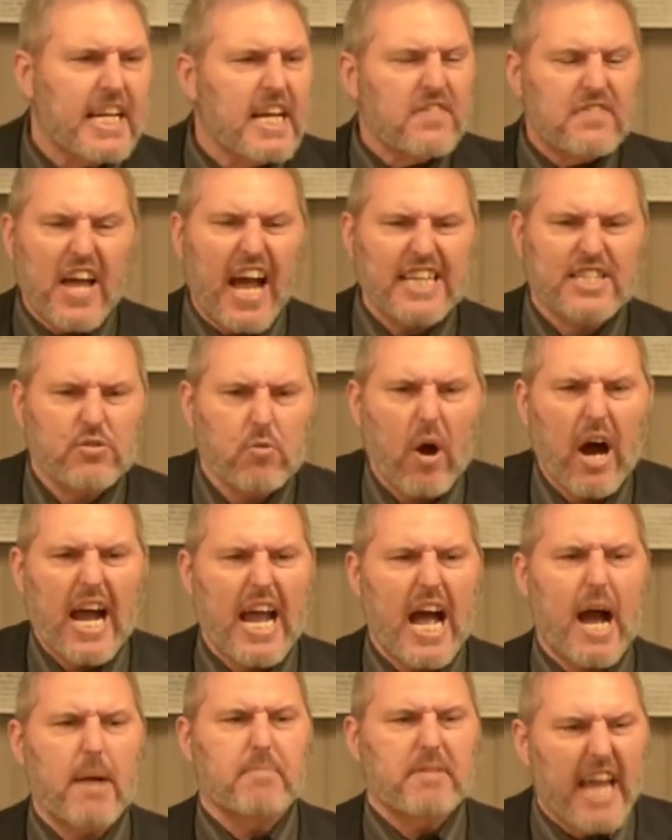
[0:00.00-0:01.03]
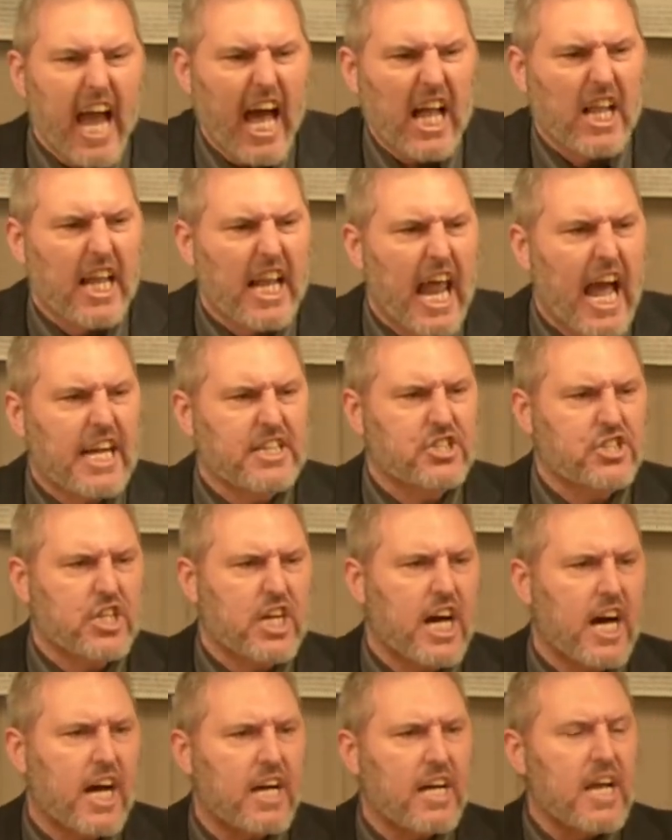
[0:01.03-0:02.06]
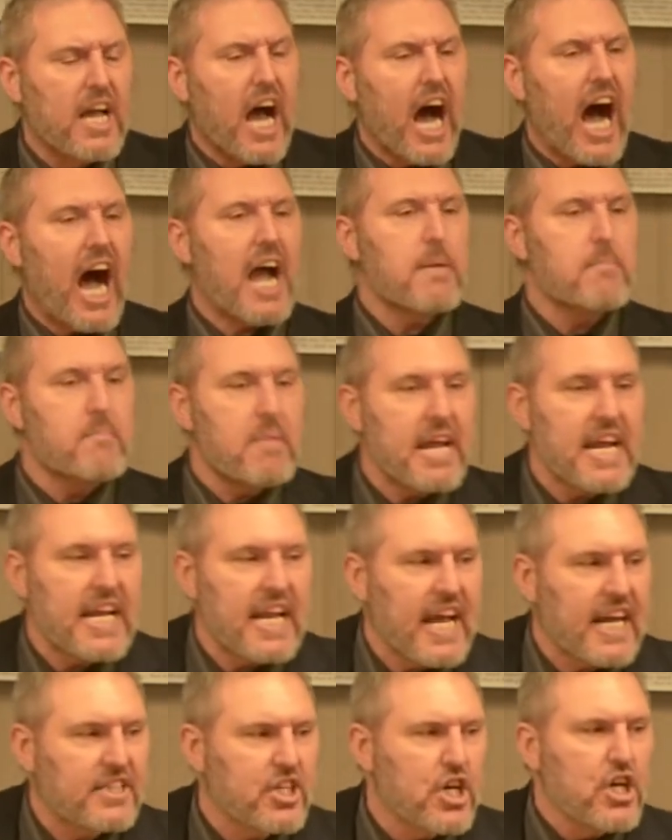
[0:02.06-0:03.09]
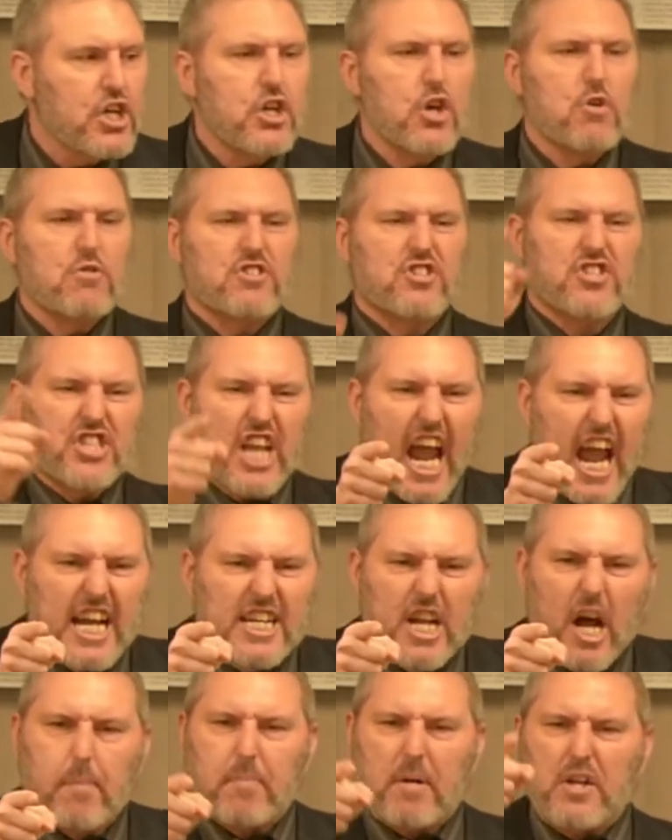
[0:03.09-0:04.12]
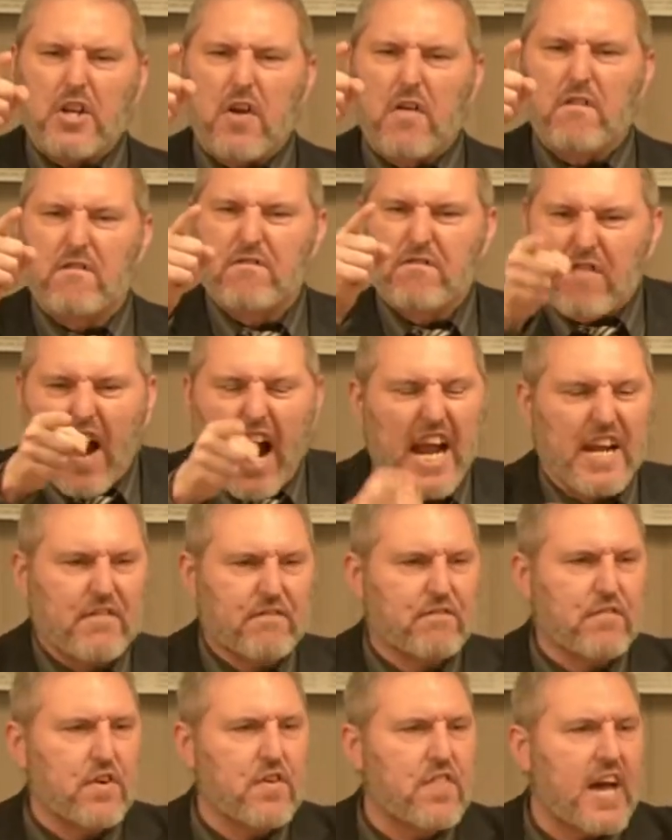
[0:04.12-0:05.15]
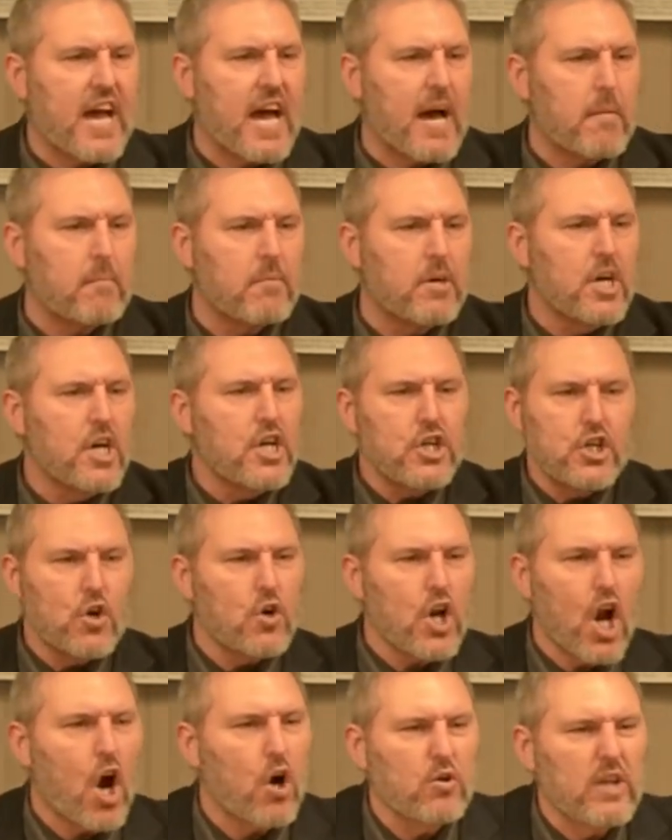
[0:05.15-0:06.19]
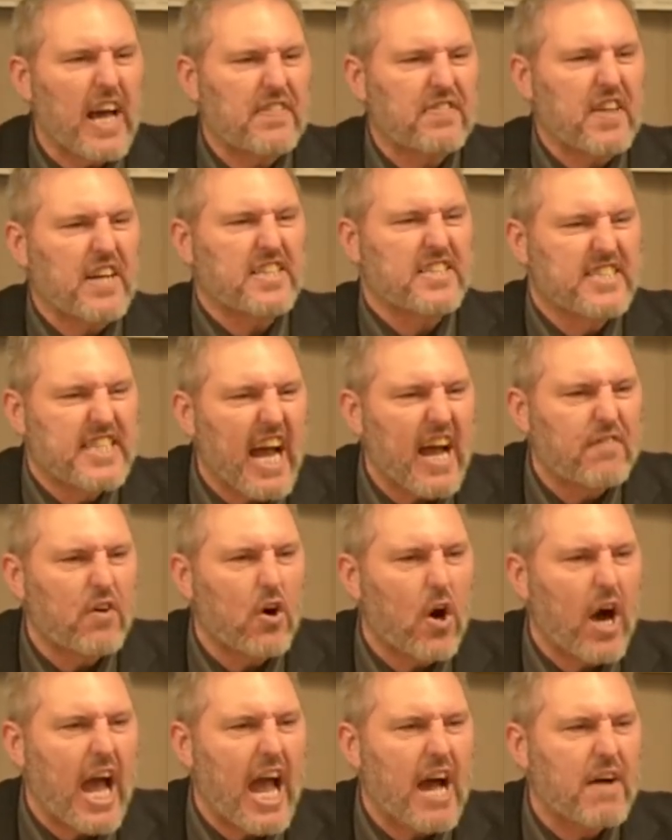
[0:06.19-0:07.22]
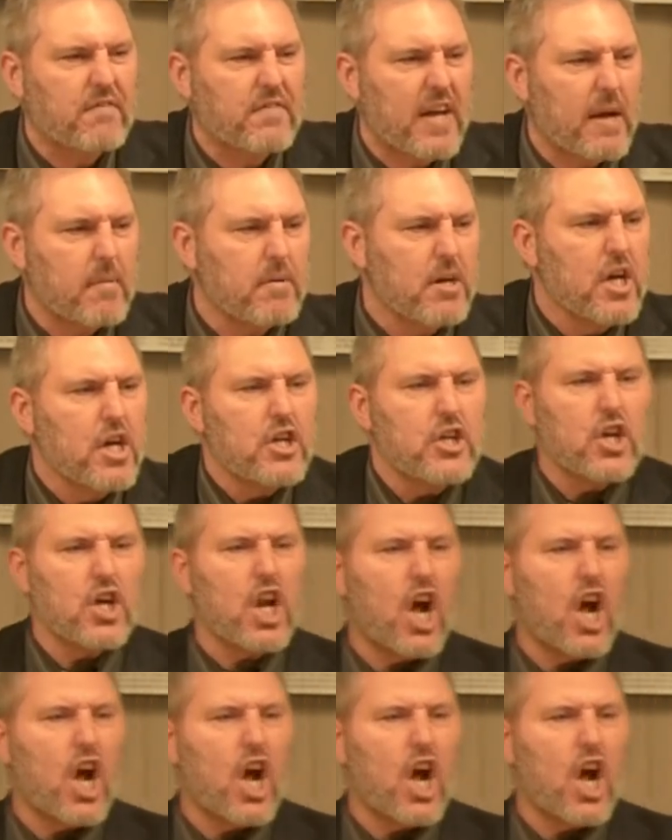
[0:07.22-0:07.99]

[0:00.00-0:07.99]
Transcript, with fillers: That's why I'm yelling at you. I mean it. You stand up and you fight for them. You don't let the devil have them. You don't